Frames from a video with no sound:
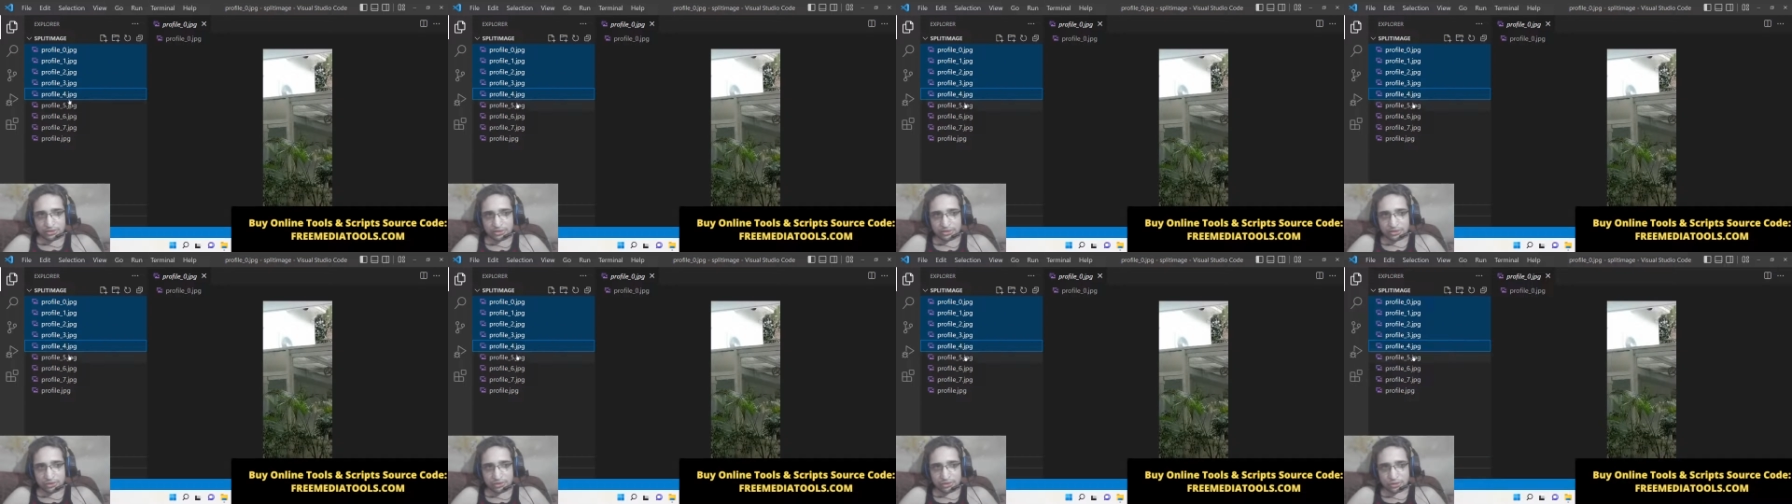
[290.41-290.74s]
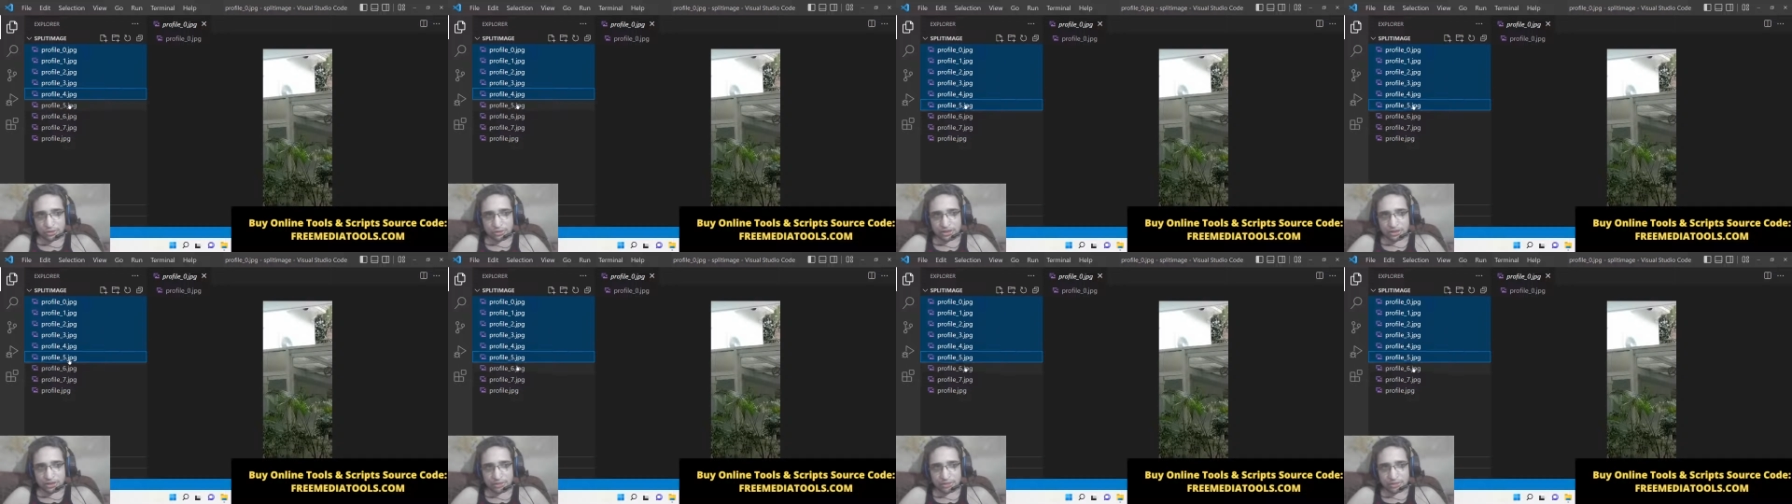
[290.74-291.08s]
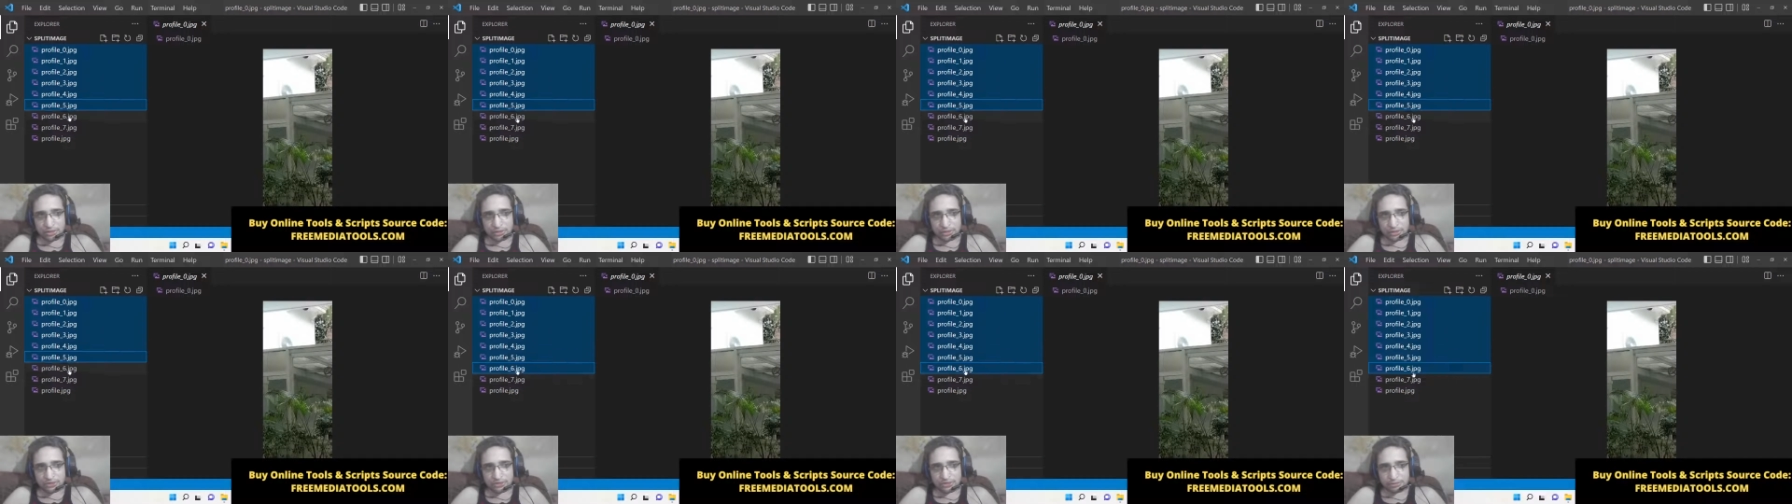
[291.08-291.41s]
It totally
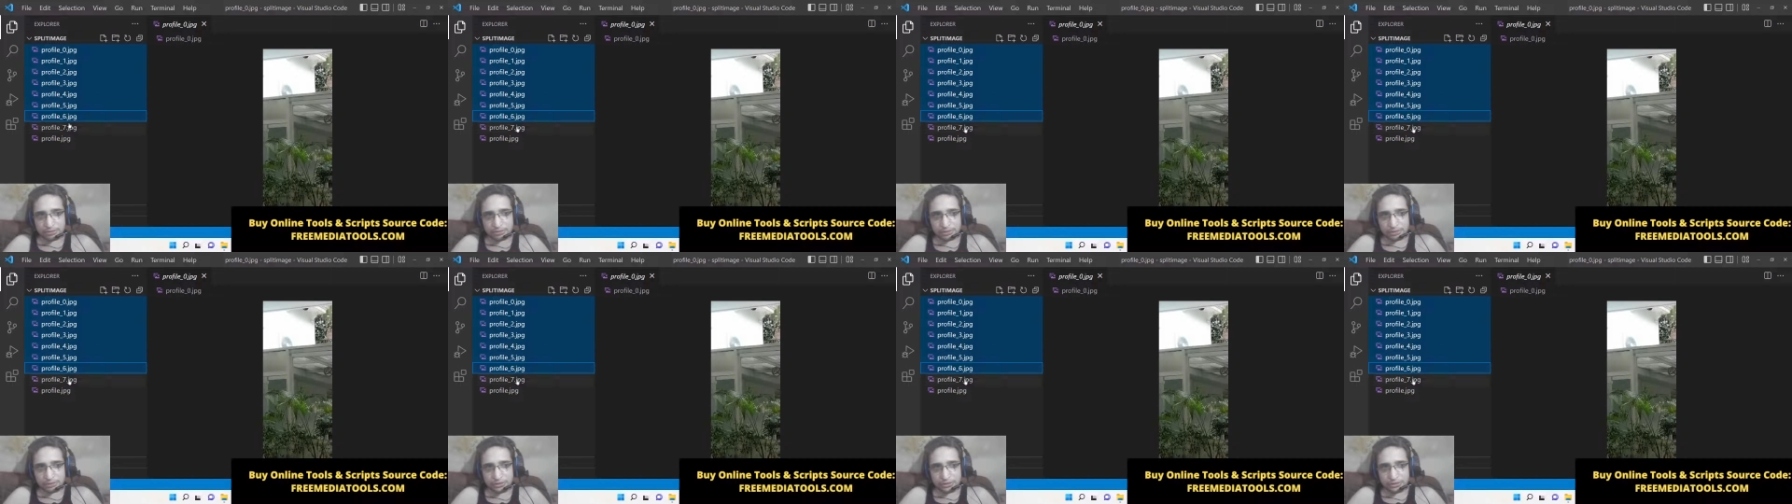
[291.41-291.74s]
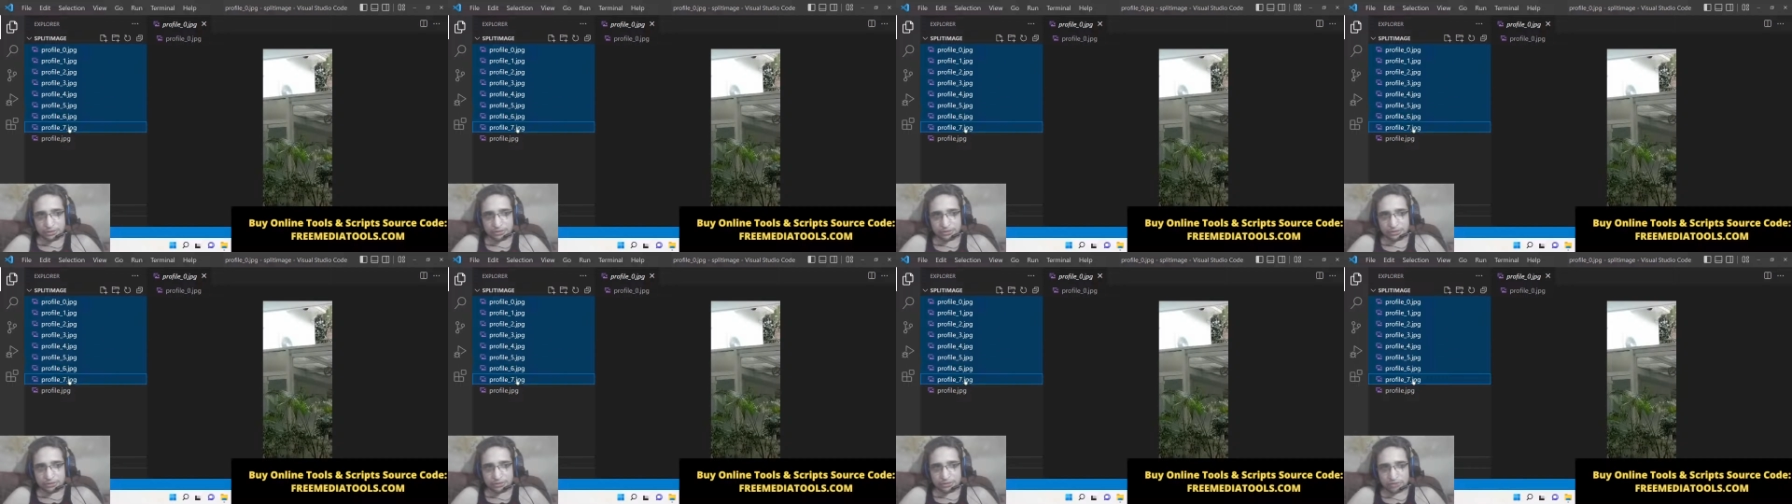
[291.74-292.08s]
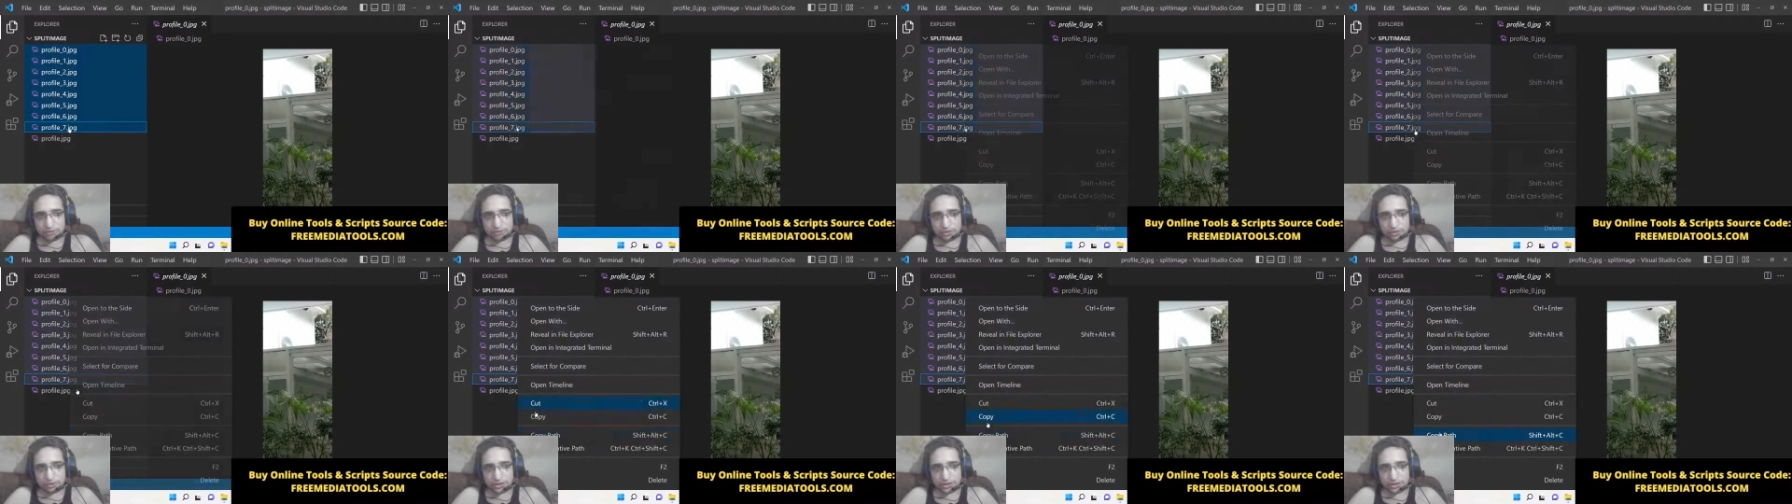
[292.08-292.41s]
depends upon you
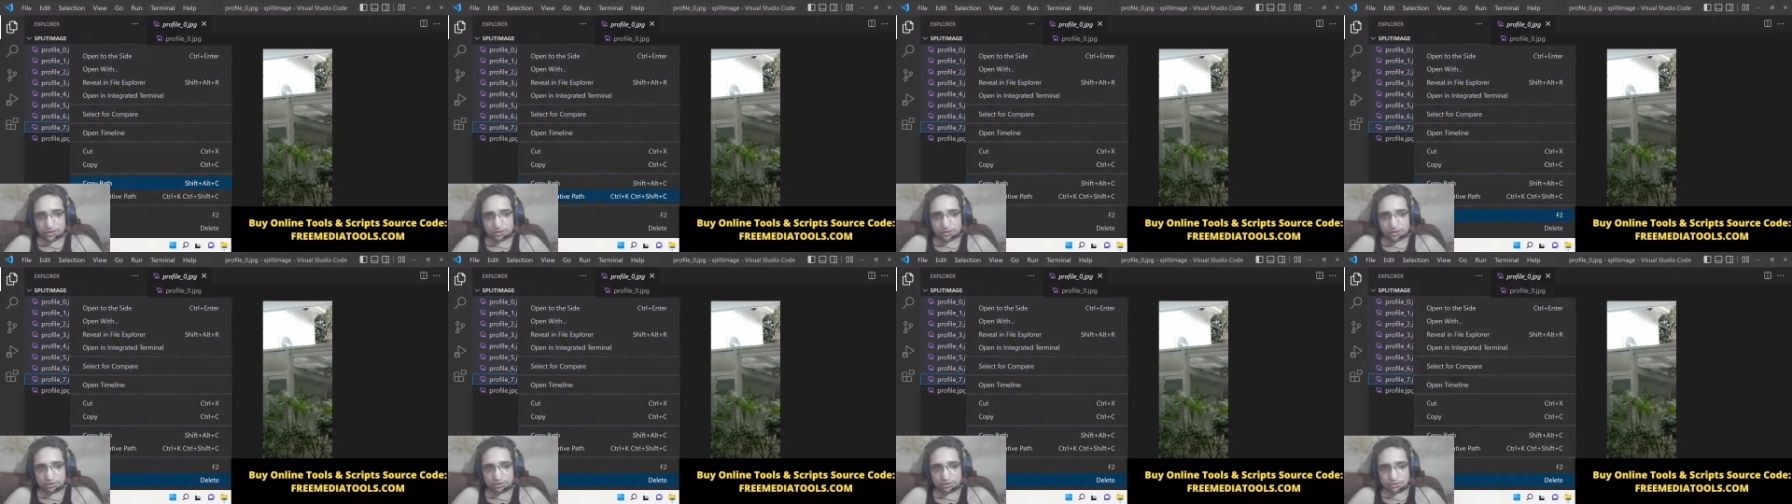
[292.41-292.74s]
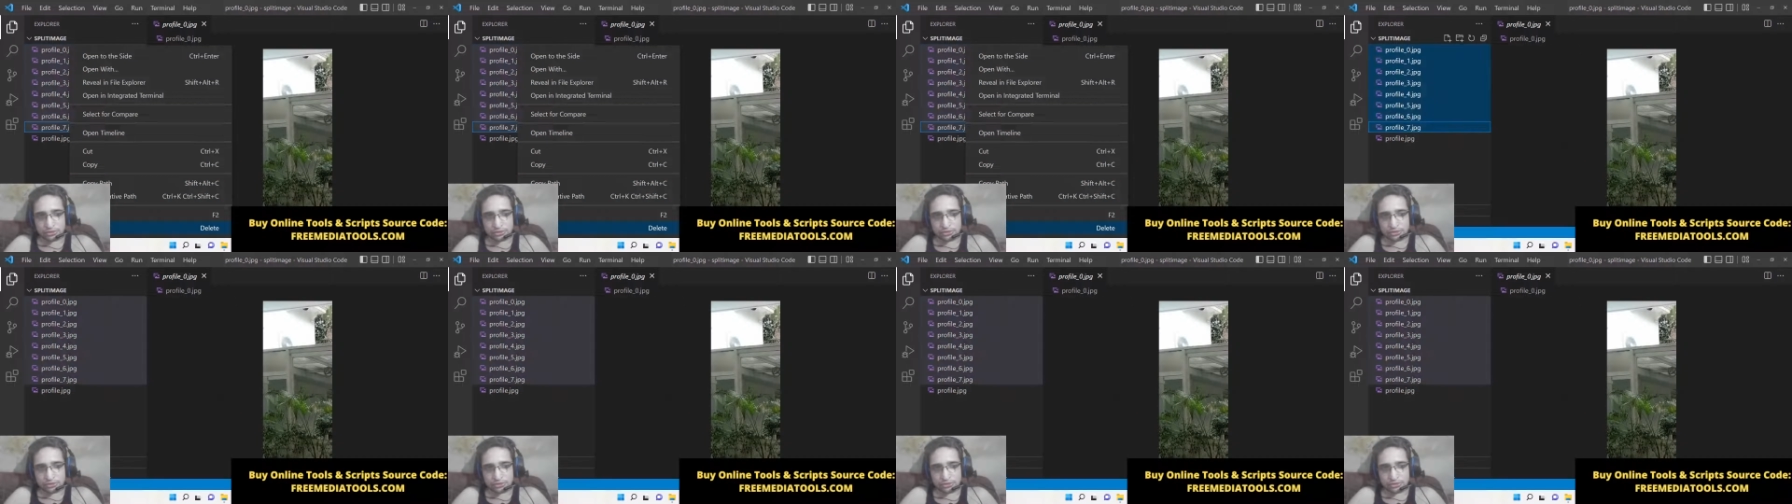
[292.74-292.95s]
what you need to do.